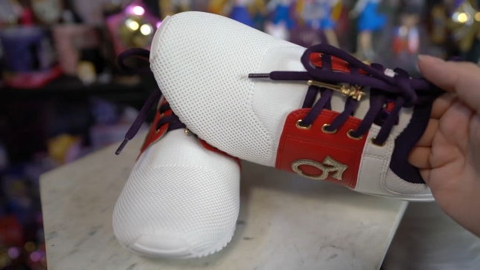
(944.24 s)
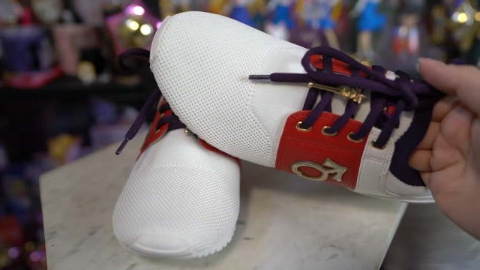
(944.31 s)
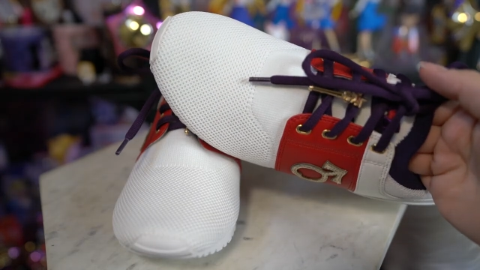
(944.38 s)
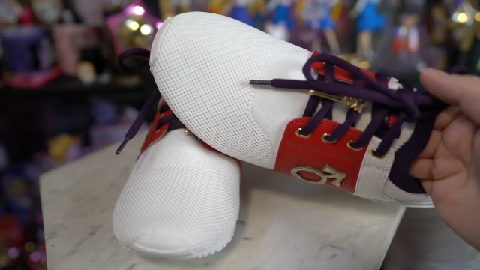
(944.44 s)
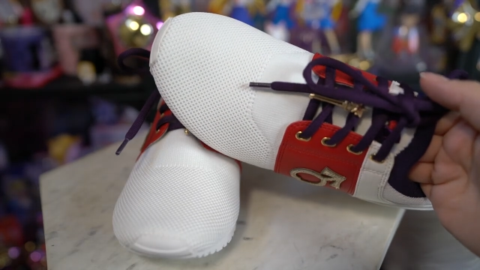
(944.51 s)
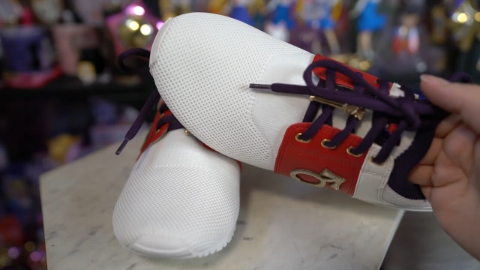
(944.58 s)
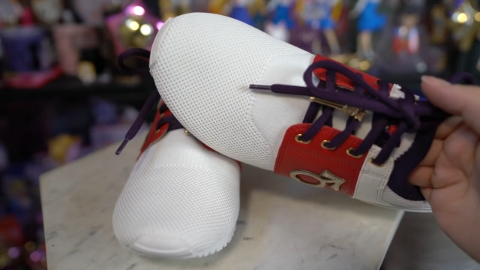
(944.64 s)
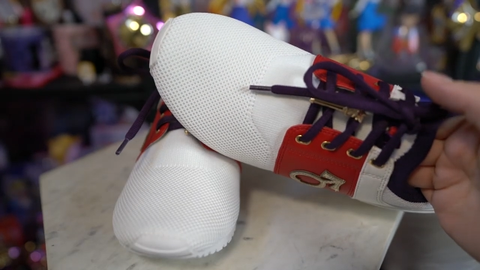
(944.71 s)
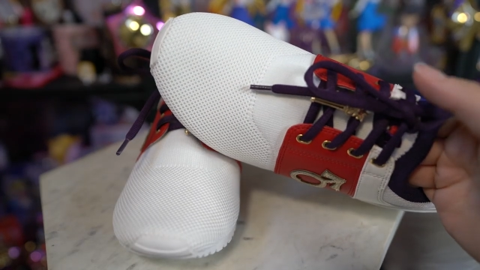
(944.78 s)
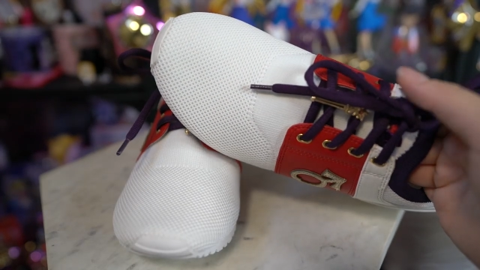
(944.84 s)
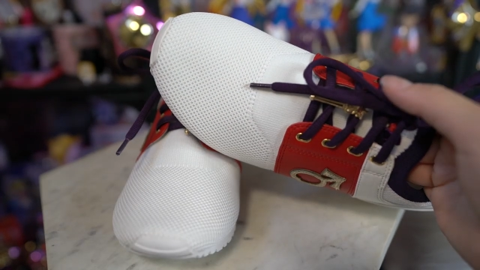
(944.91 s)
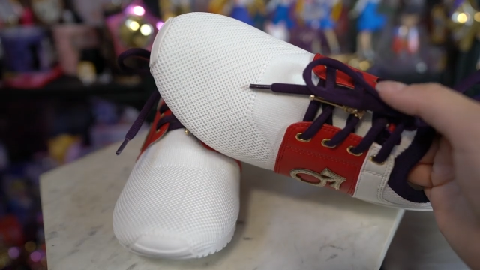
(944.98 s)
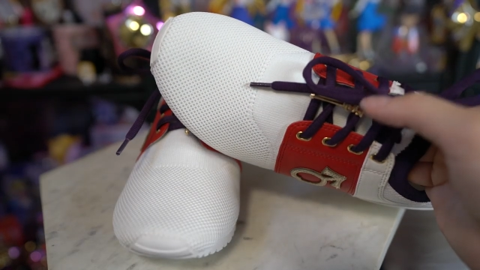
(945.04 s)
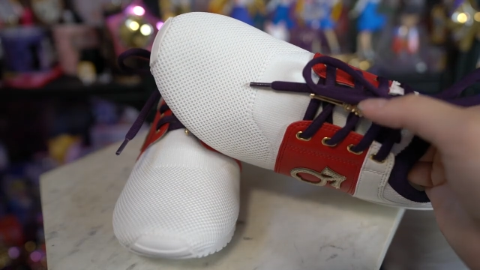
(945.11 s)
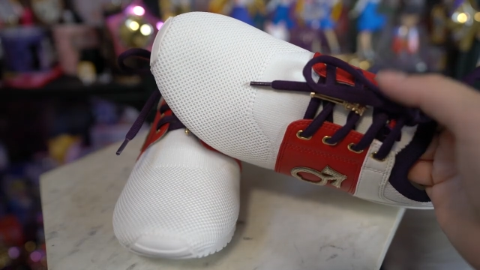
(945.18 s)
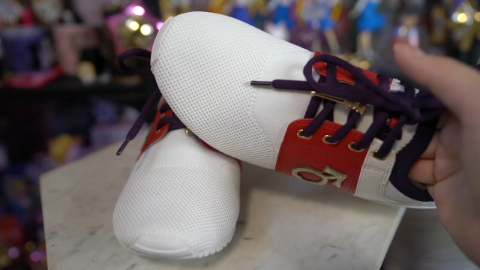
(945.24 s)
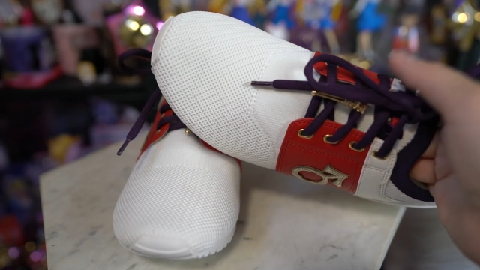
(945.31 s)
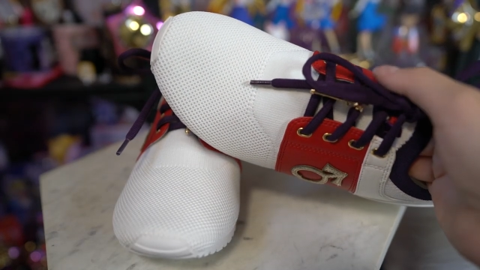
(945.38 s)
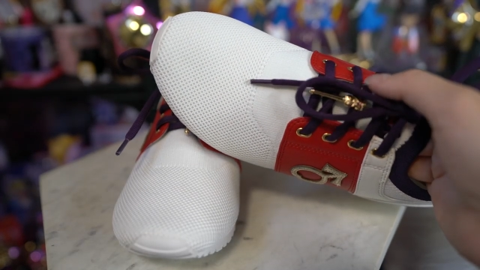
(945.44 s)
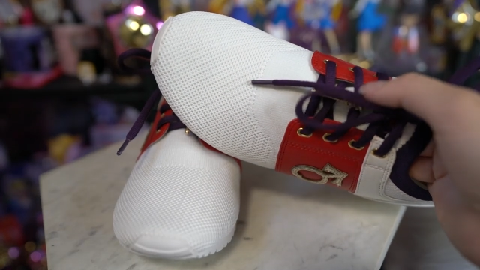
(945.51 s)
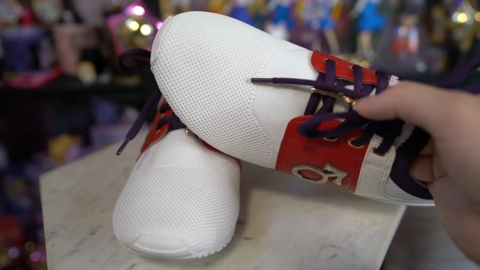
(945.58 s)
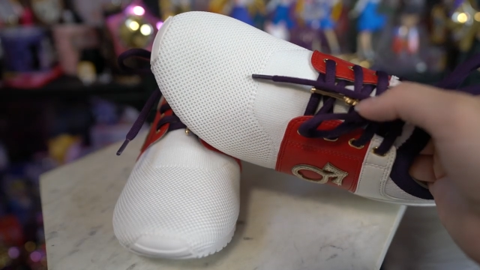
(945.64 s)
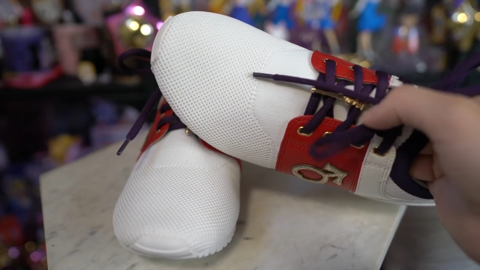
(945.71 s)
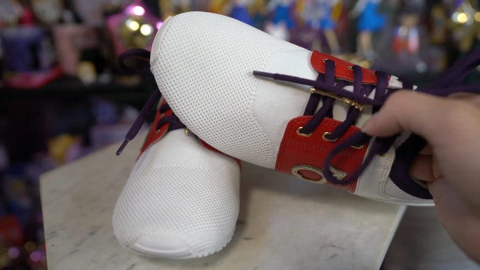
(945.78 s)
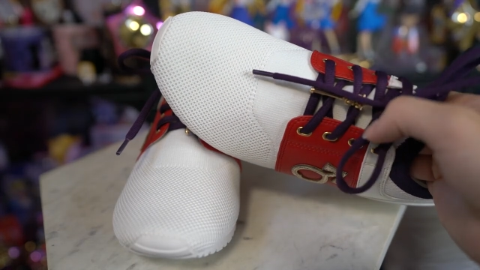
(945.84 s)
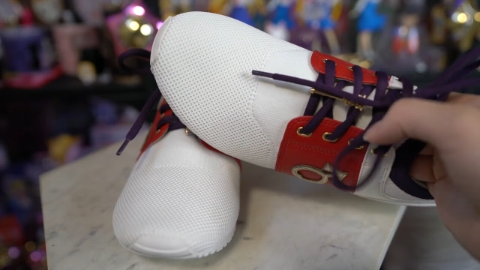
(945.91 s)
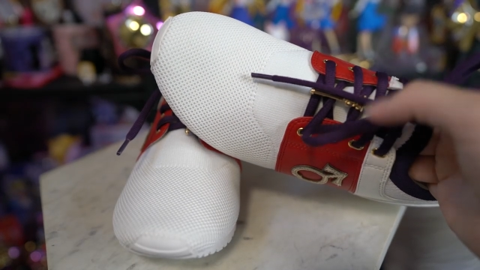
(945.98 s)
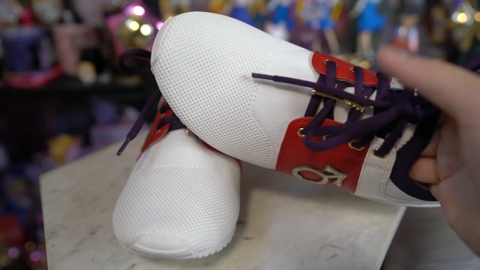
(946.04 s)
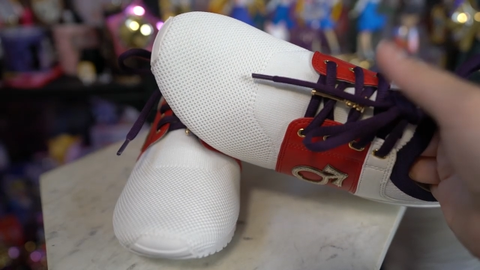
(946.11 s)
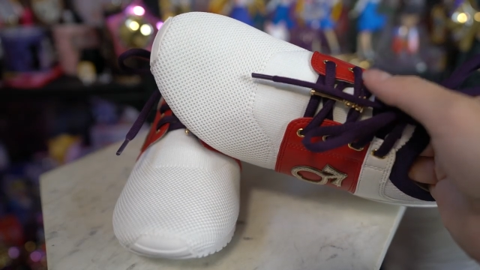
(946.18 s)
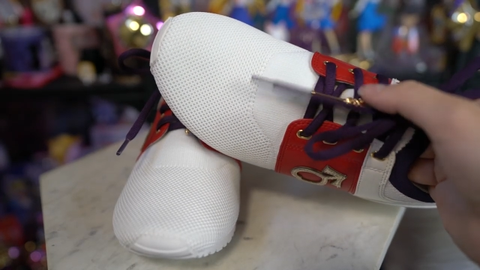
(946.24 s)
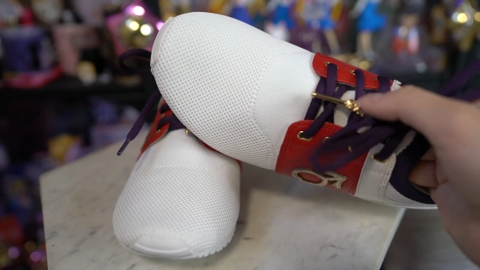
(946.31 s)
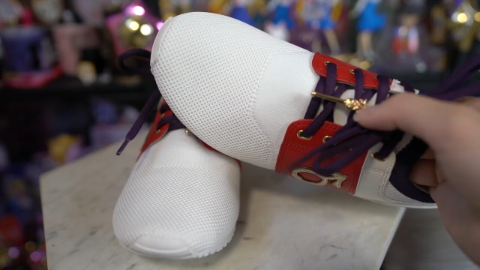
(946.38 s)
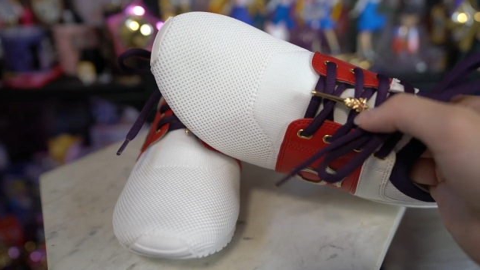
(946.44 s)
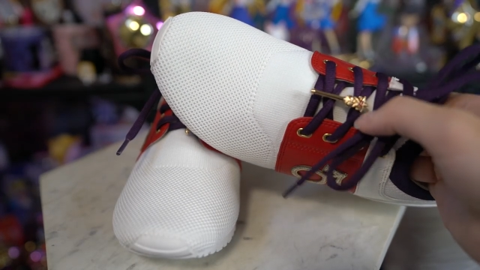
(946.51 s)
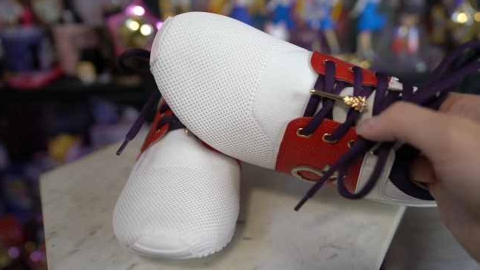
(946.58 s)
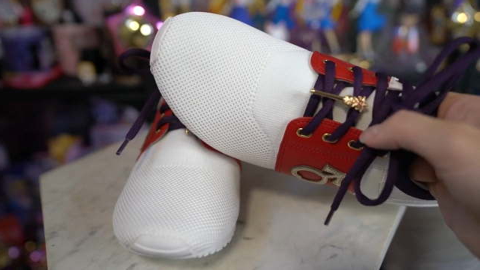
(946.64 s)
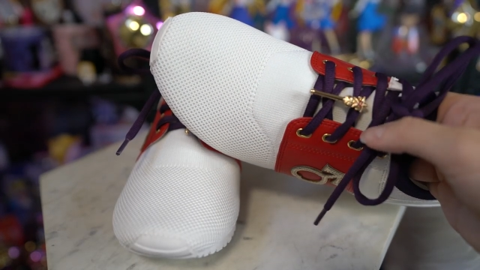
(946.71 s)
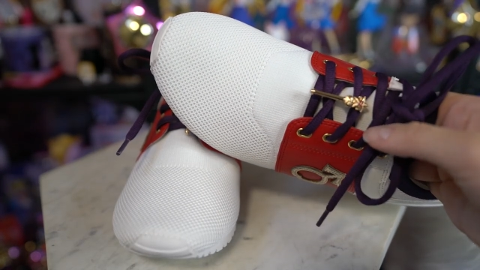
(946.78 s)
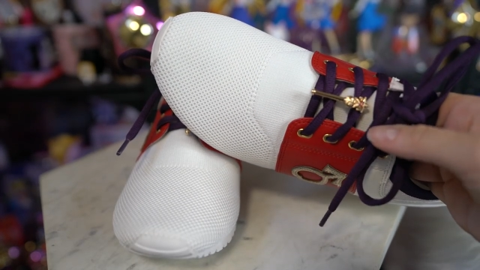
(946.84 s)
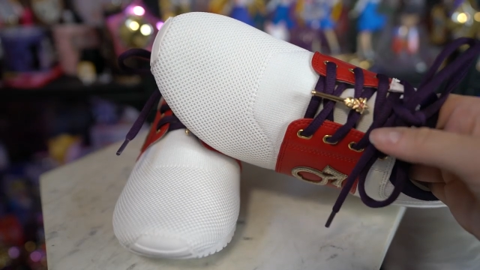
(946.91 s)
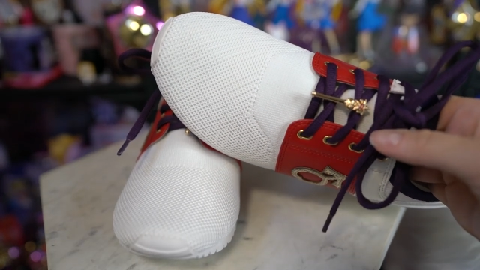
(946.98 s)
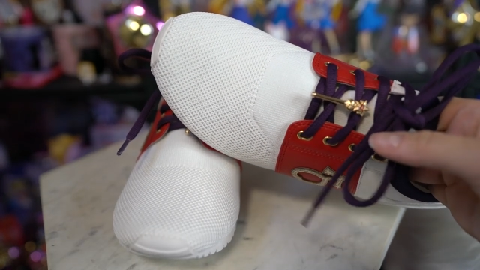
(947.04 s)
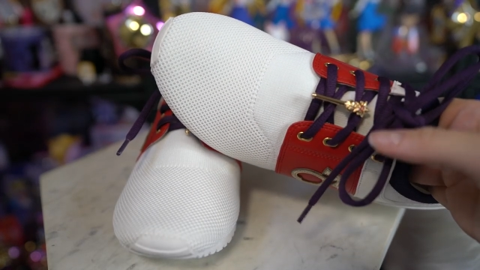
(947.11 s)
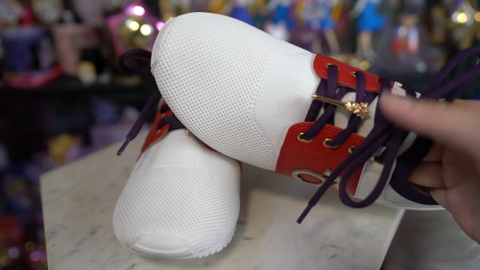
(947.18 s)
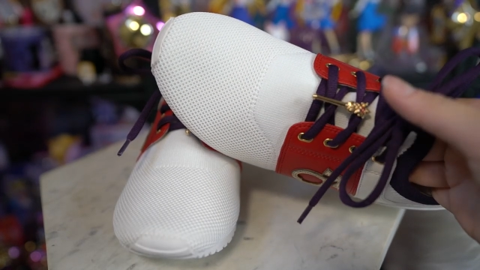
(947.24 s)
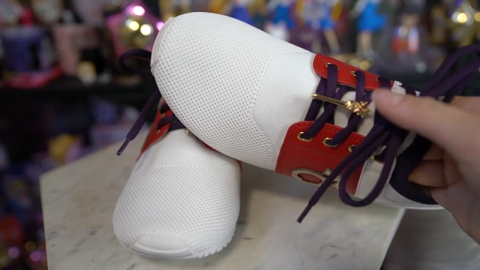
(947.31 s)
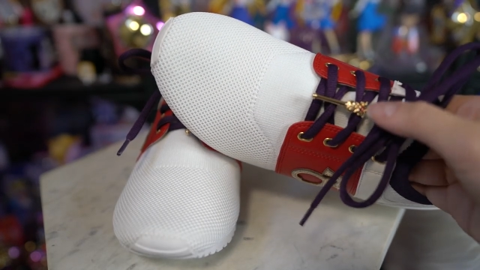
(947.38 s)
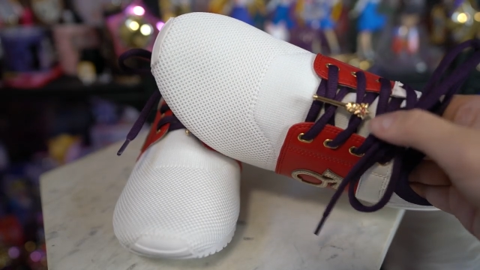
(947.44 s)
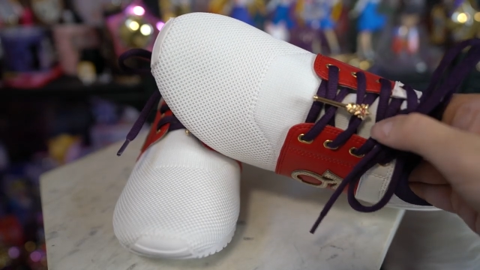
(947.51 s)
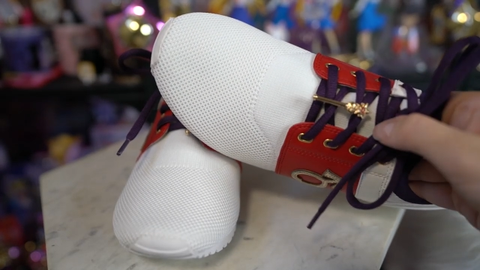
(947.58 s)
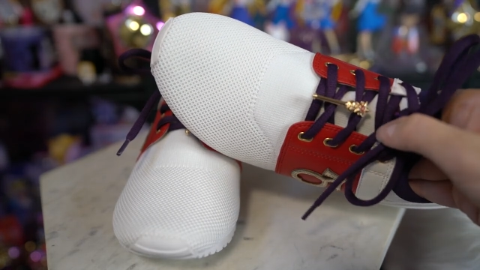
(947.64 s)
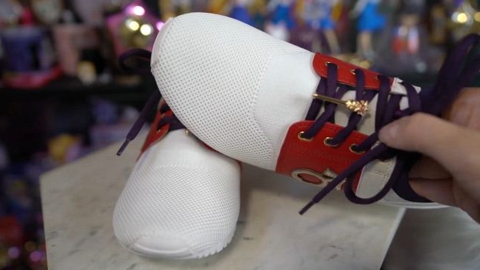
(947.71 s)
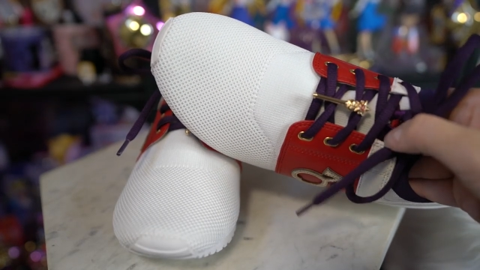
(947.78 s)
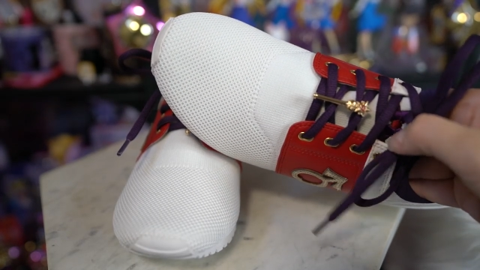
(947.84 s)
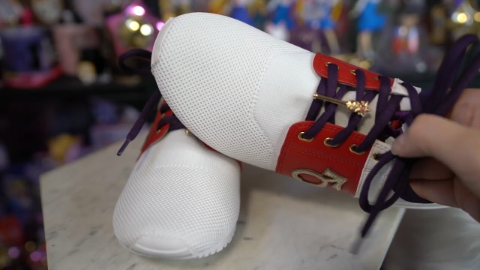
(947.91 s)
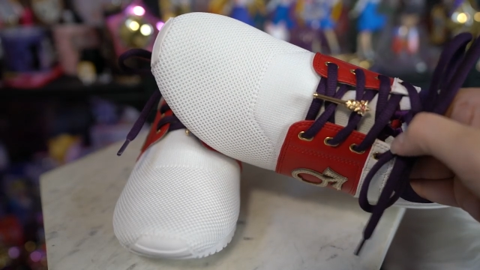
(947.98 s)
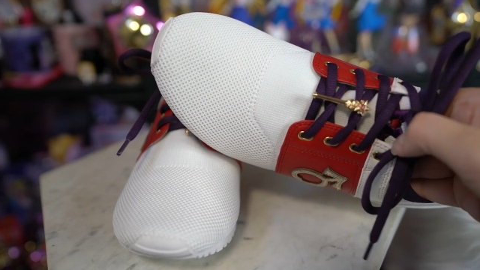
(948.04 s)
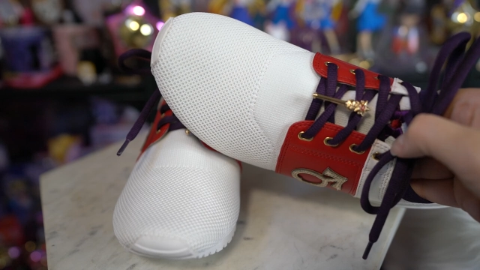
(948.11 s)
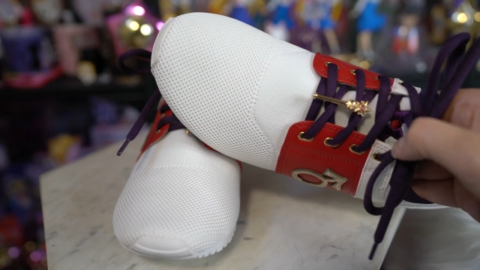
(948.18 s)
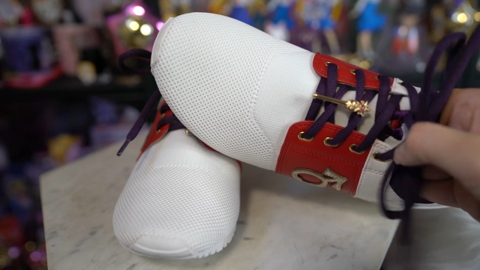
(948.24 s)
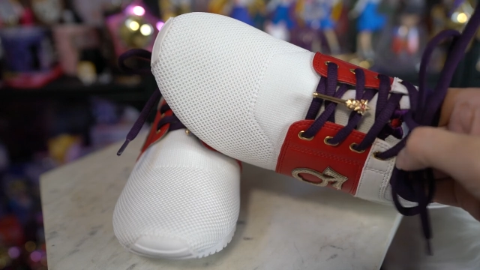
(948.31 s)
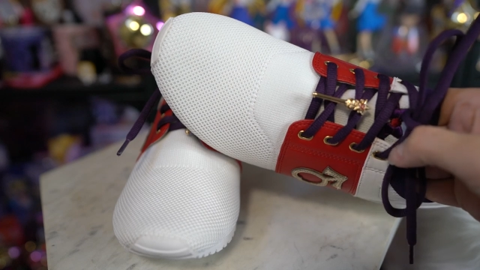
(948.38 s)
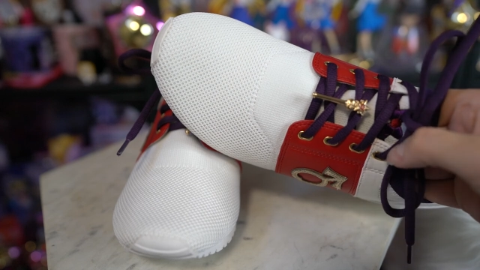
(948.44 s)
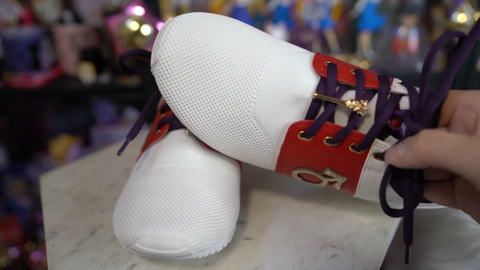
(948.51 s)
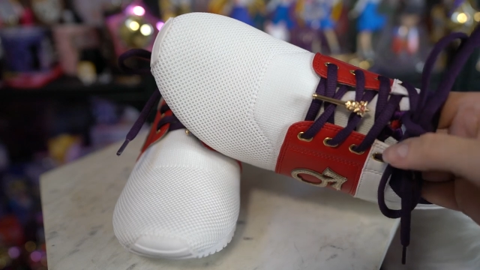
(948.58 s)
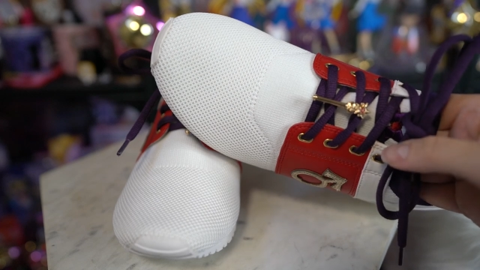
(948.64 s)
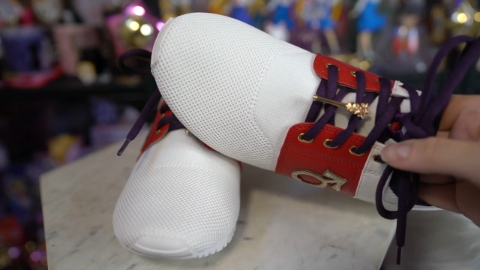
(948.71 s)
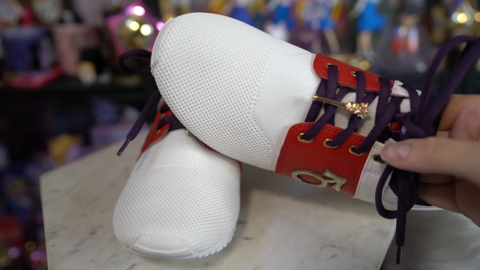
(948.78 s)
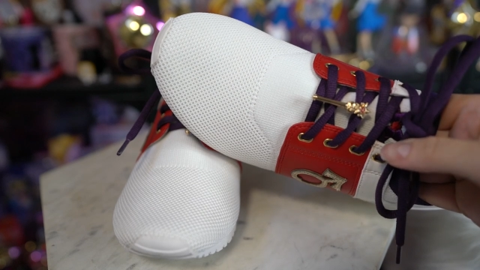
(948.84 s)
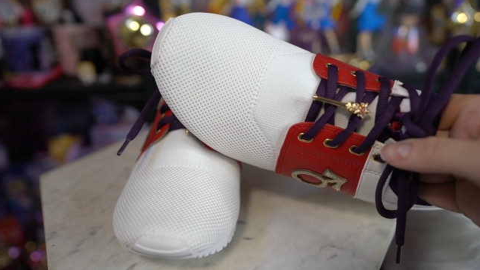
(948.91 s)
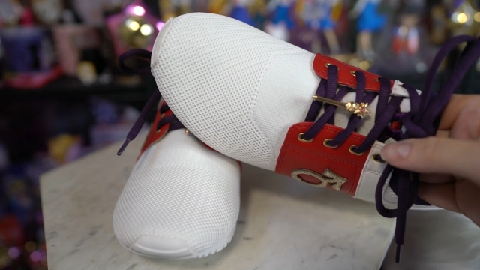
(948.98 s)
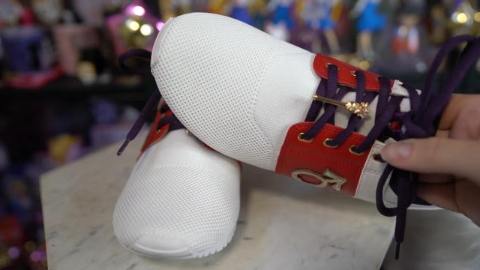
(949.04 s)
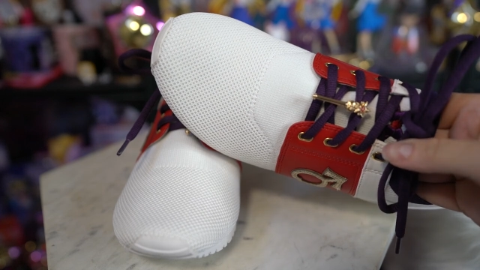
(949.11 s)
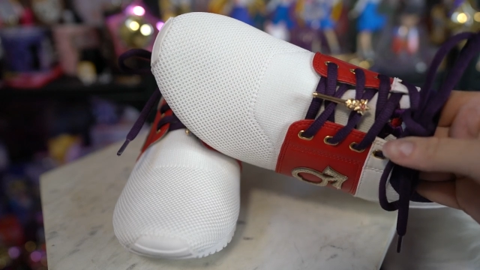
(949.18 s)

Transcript: No face is visible, so there are no lips to read.